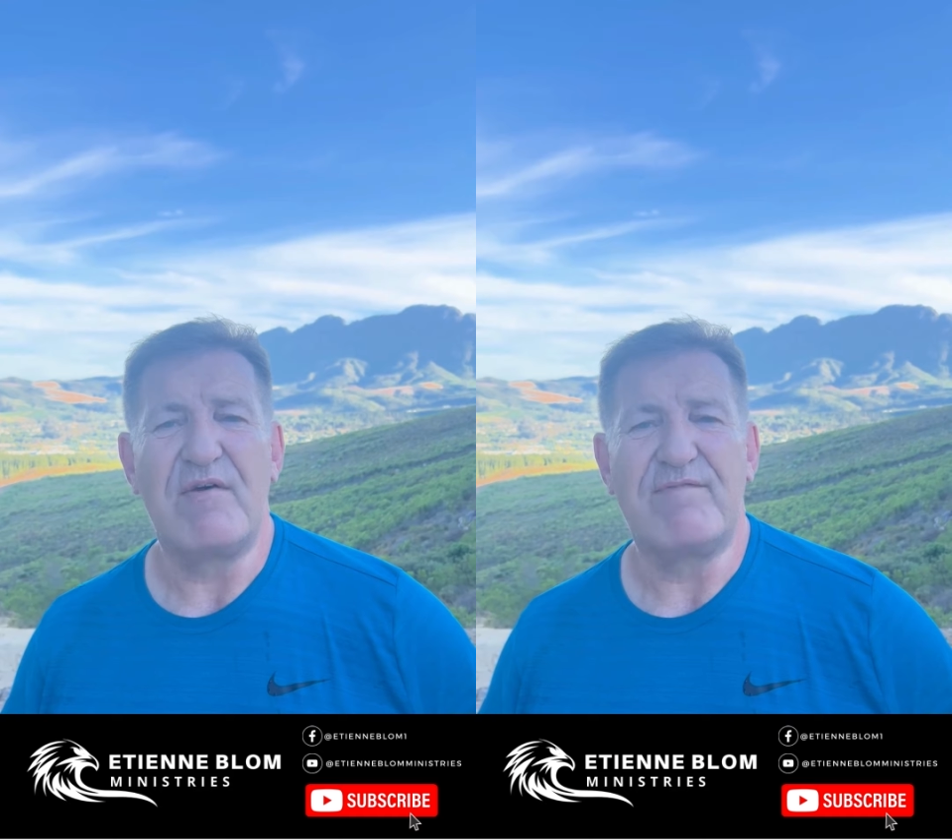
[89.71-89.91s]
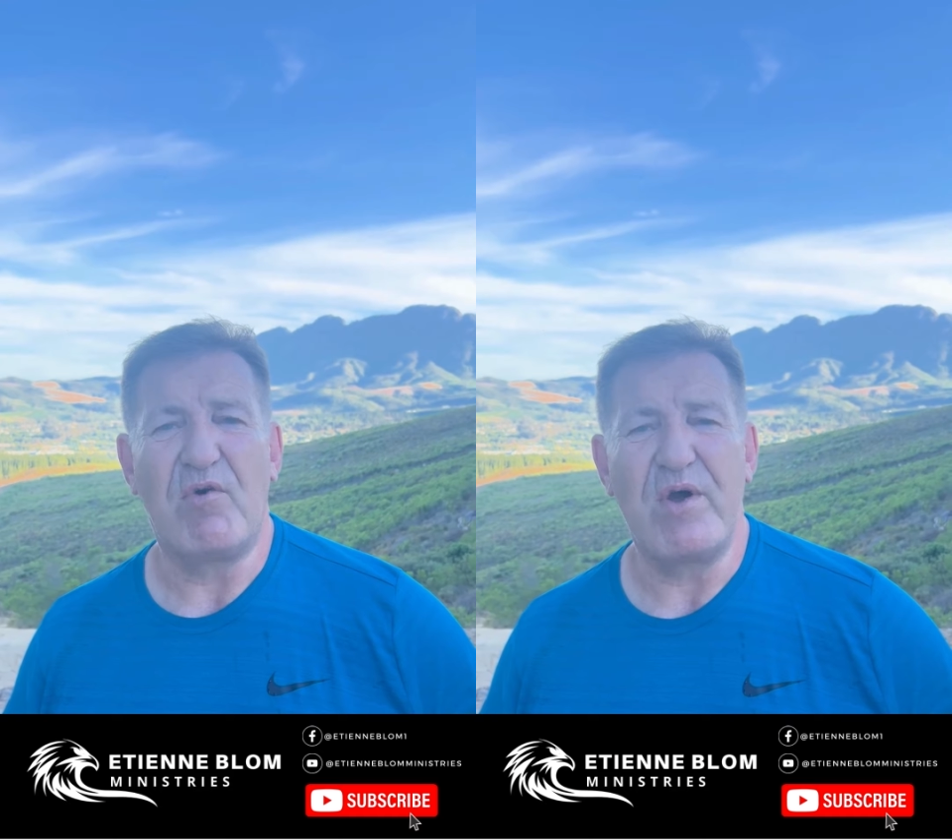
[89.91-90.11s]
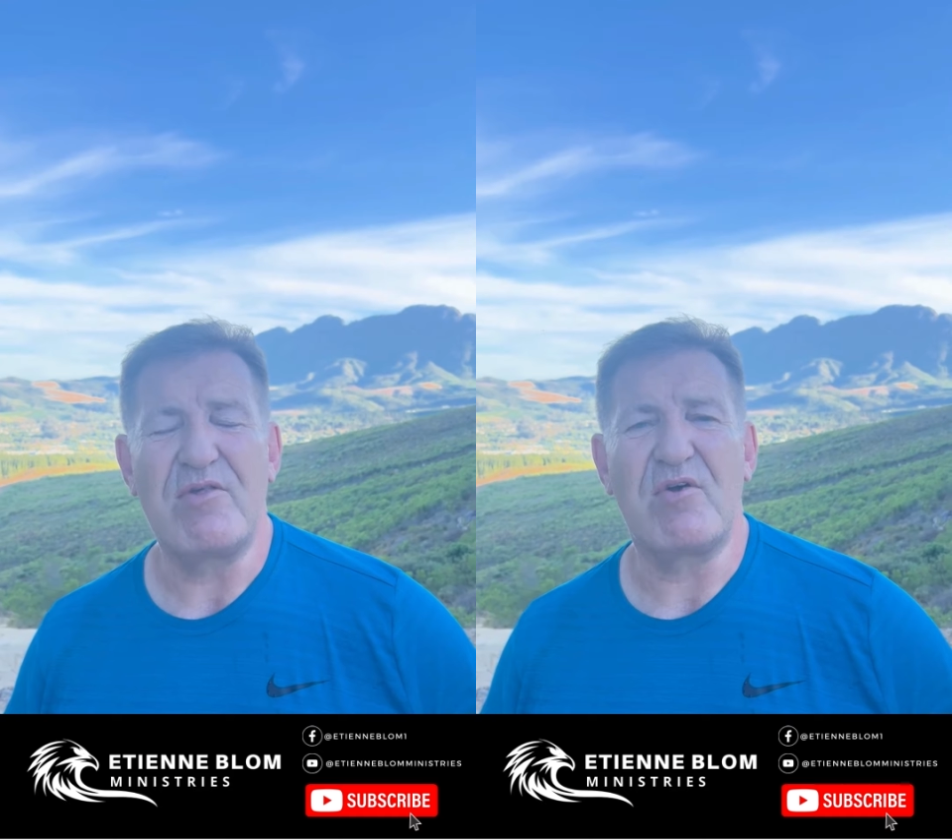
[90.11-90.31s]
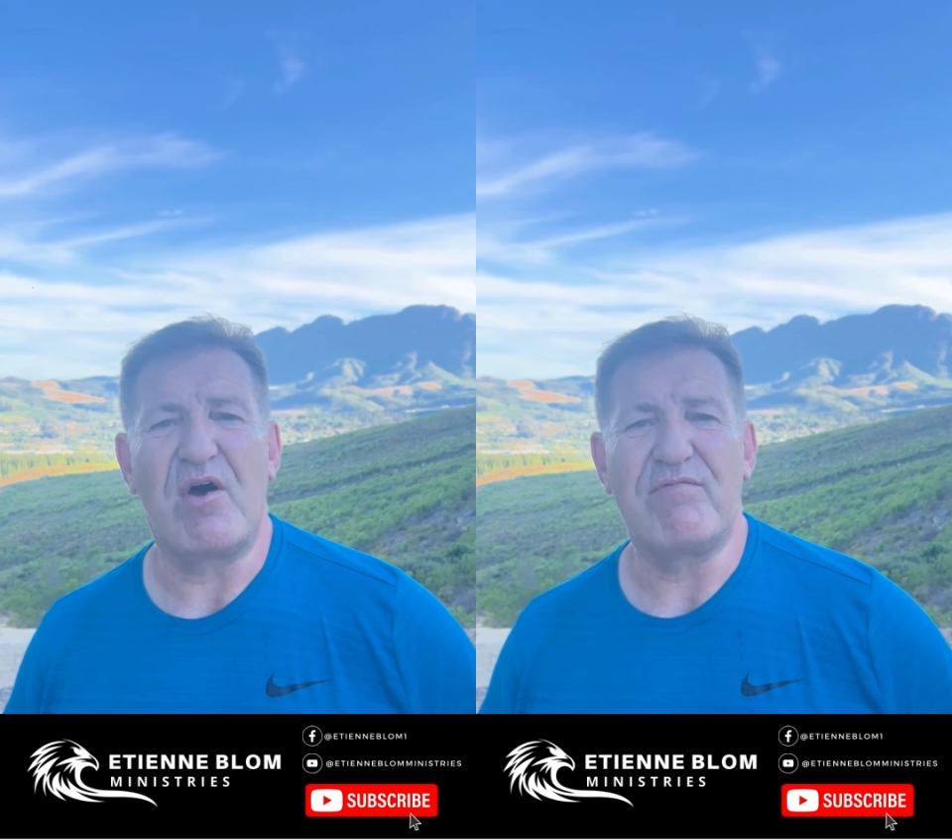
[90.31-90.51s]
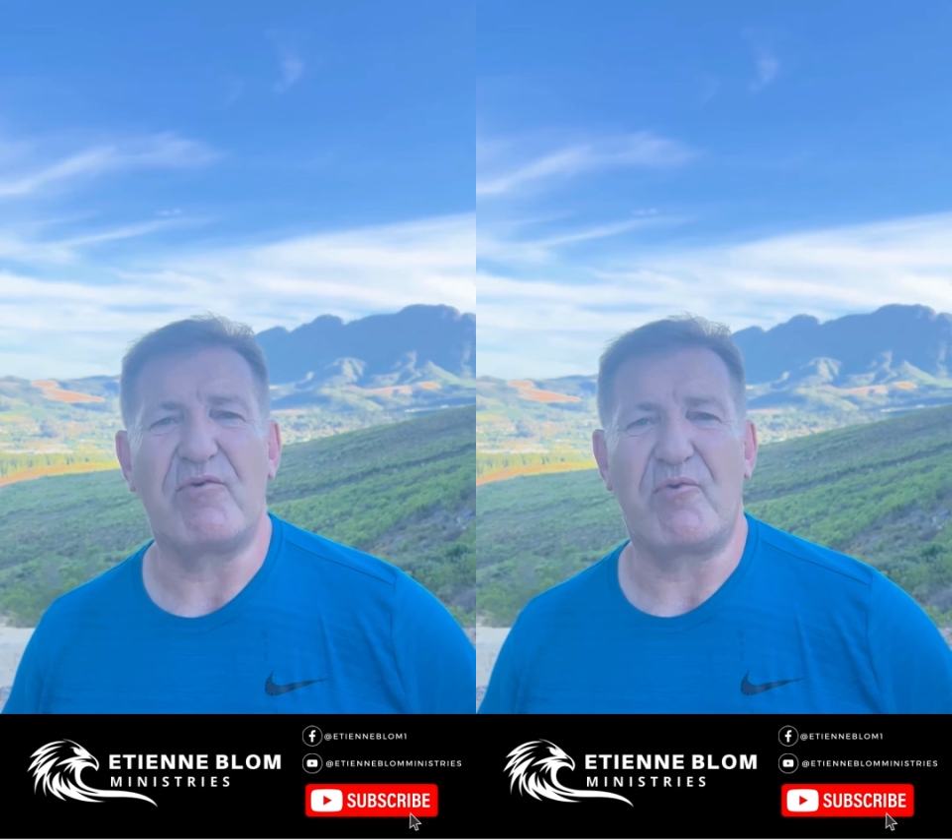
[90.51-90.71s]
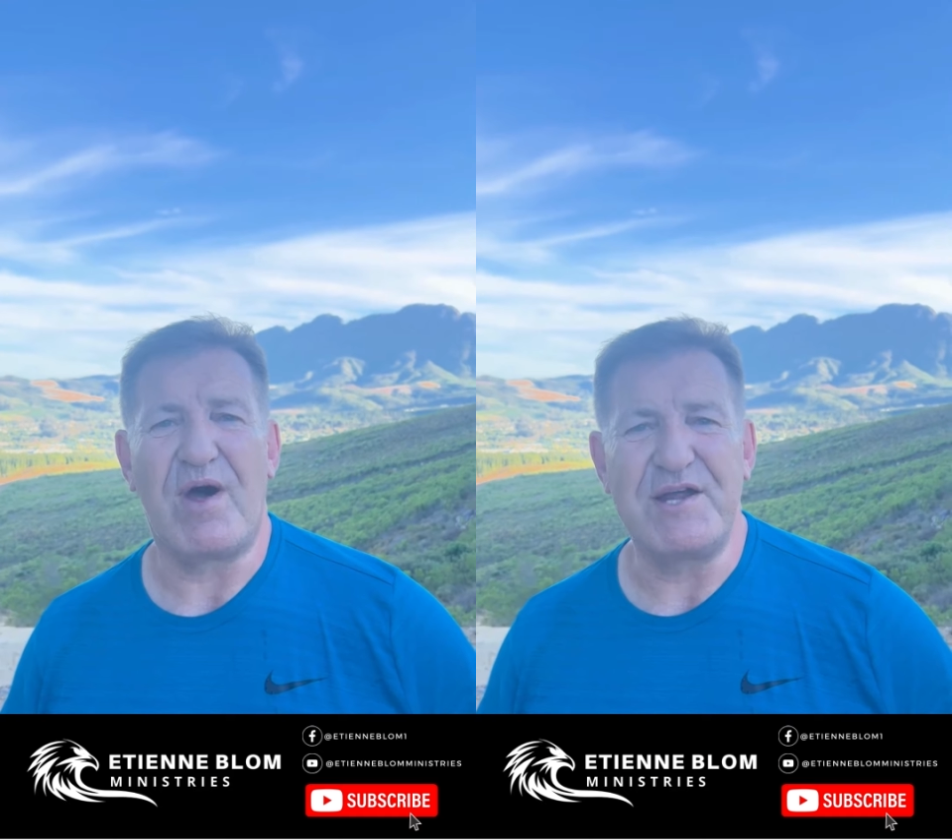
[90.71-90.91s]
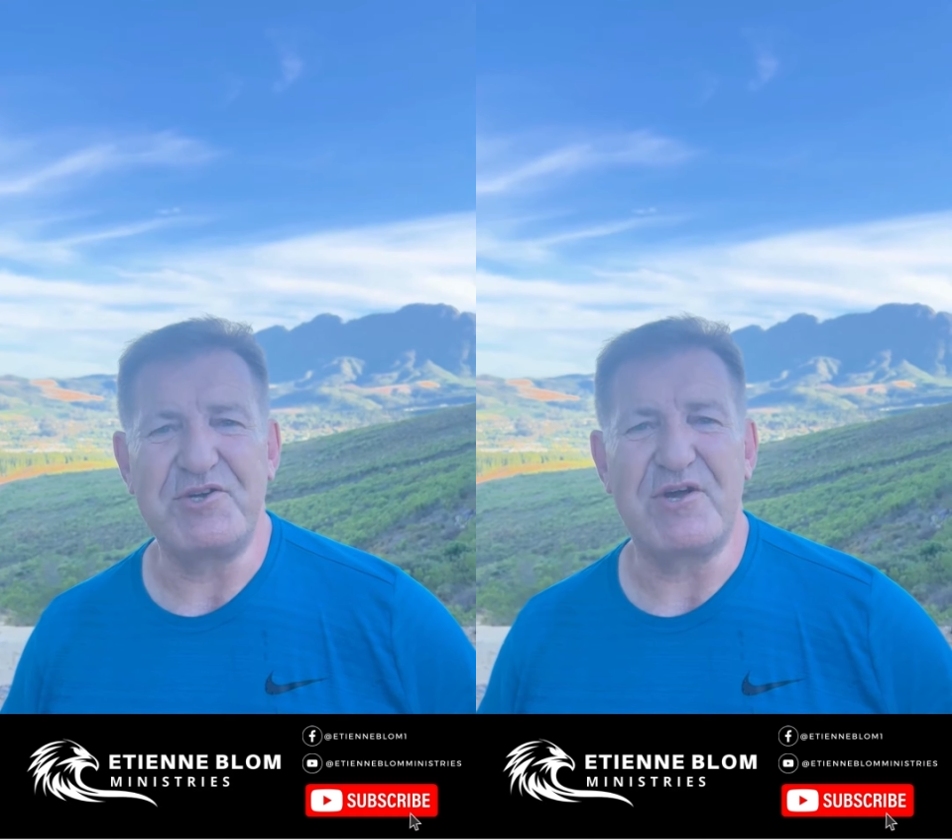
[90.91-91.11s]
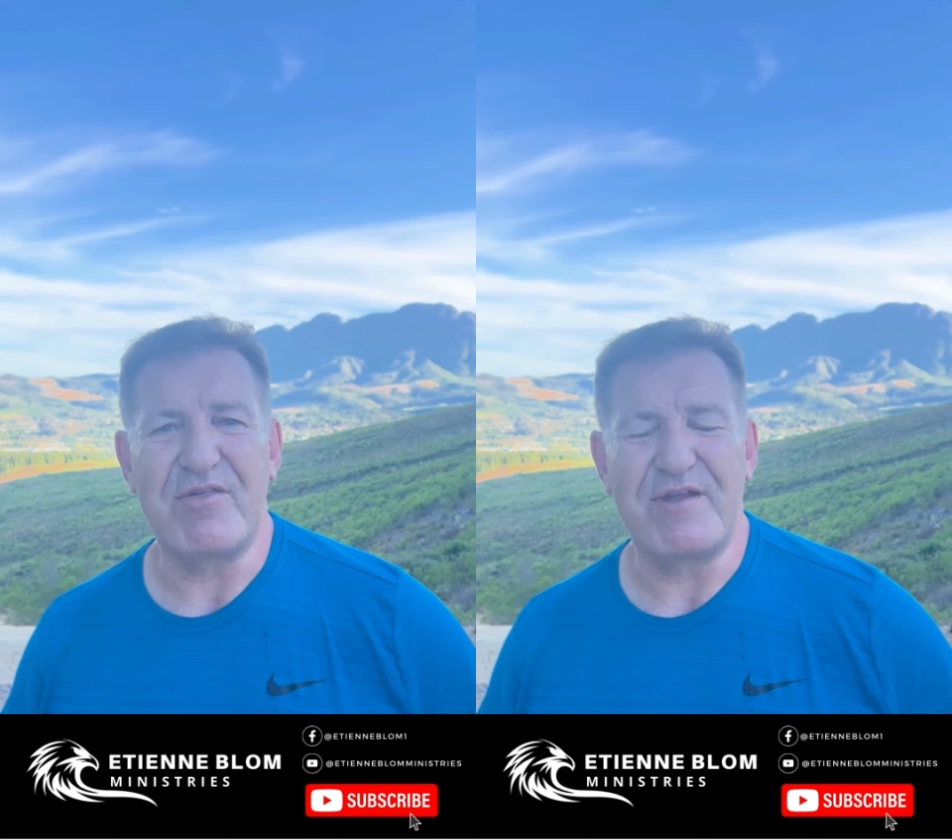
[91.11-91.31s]
a voice of
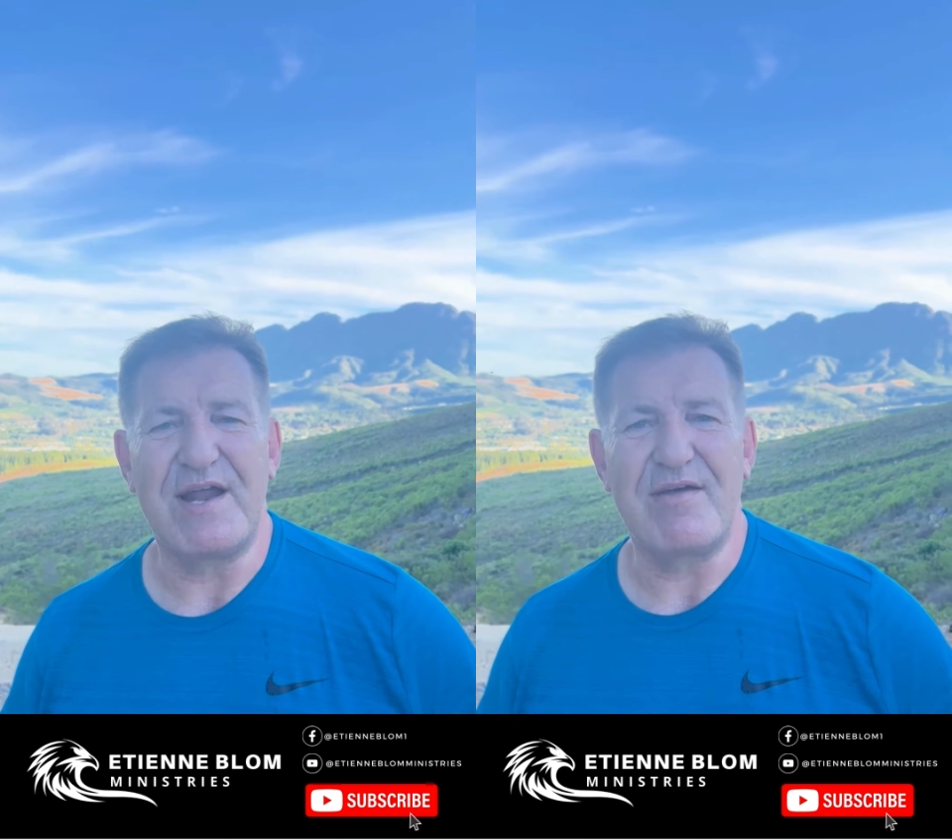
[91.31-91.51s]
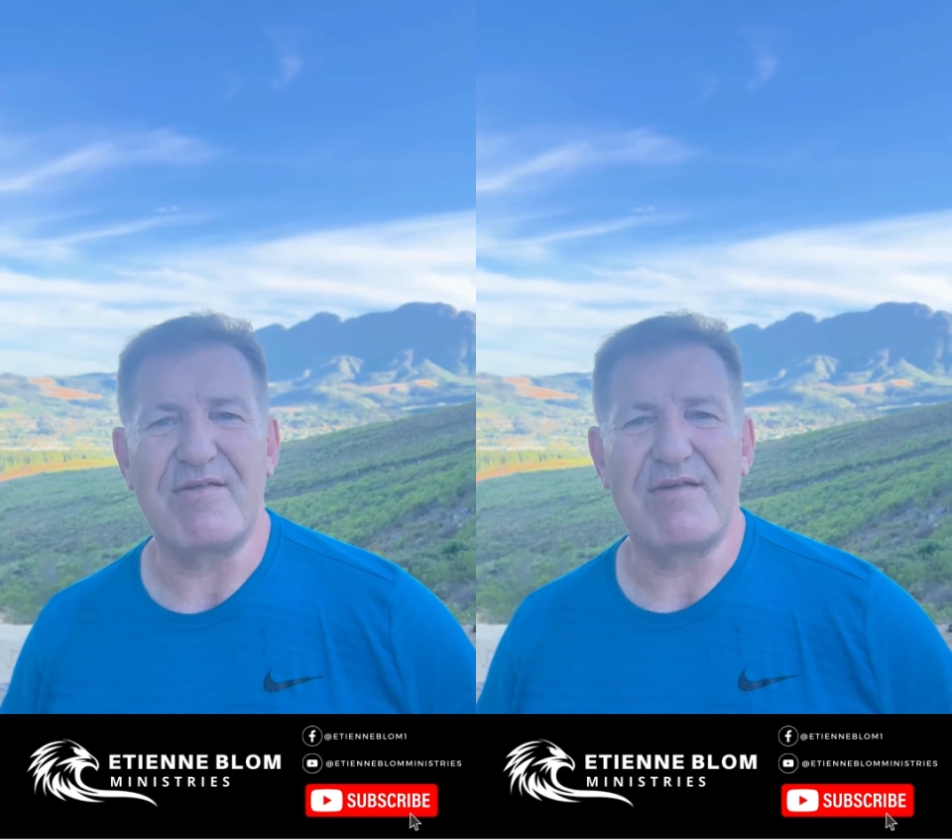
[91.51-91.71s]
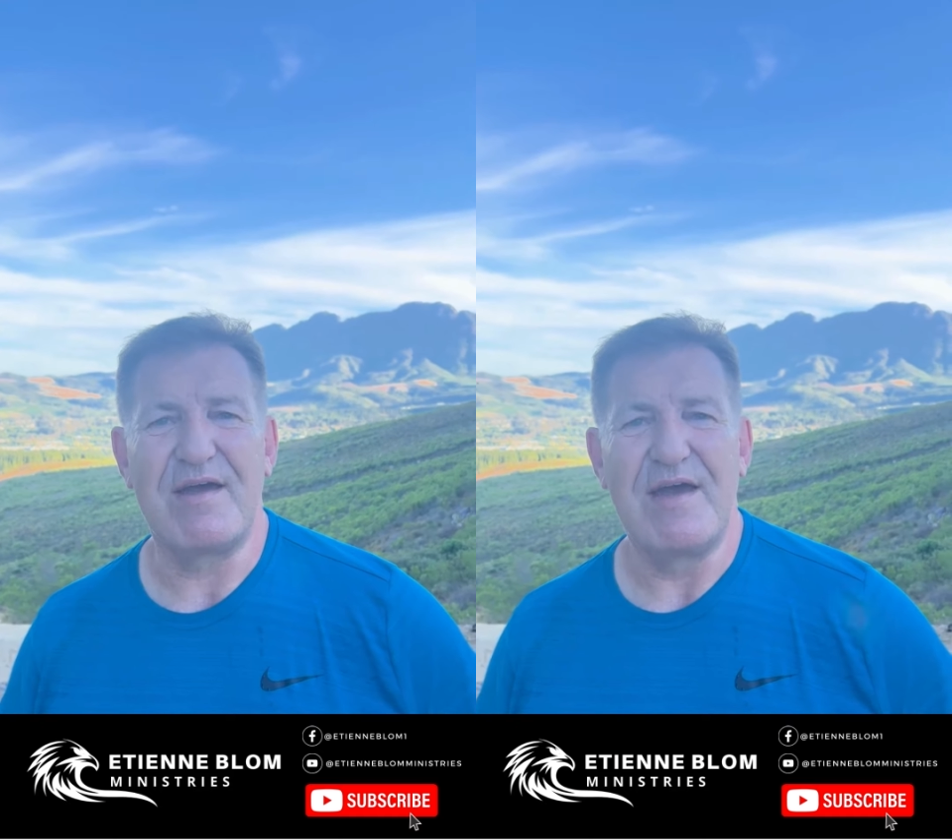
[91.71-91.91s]
righteousness.